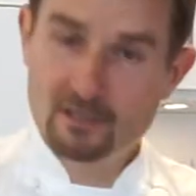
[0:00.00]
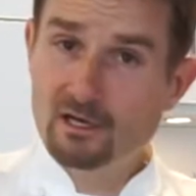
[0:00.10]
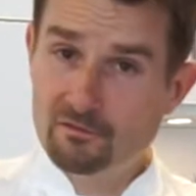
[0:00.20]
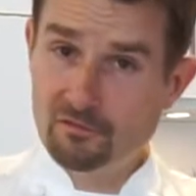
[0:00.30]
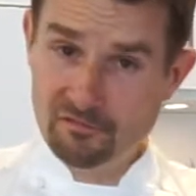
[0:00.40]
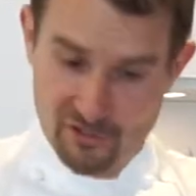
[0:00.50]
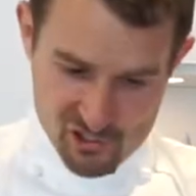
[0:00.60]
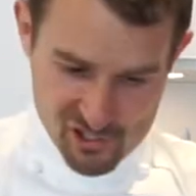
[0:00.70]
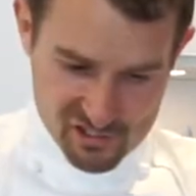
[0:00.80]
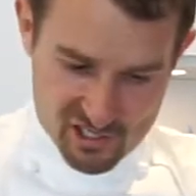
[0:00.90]
of the
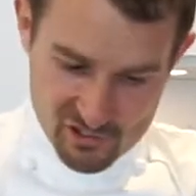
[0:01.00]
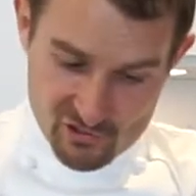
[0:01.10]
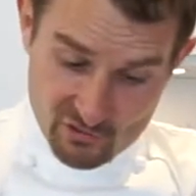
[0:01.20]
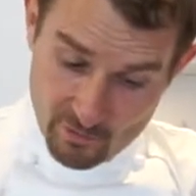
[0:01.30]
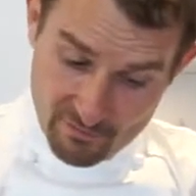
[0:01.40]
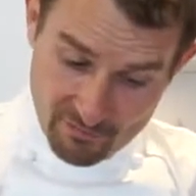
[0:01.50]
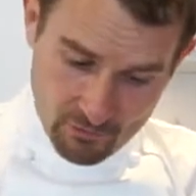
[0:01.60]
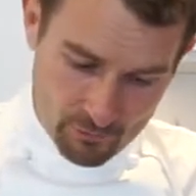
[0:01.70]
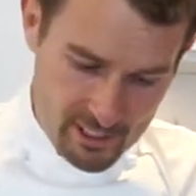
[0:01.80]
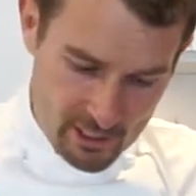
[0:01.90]
finishing touches. We have
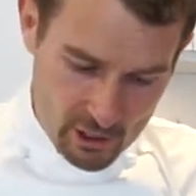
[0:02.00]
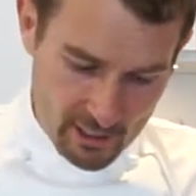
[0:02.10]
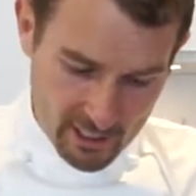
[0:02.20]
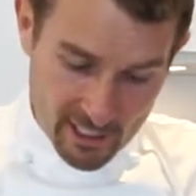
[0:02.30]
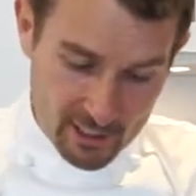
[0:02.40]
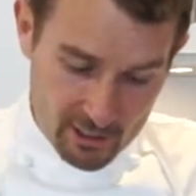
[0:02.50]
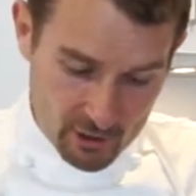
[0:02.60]
3 egg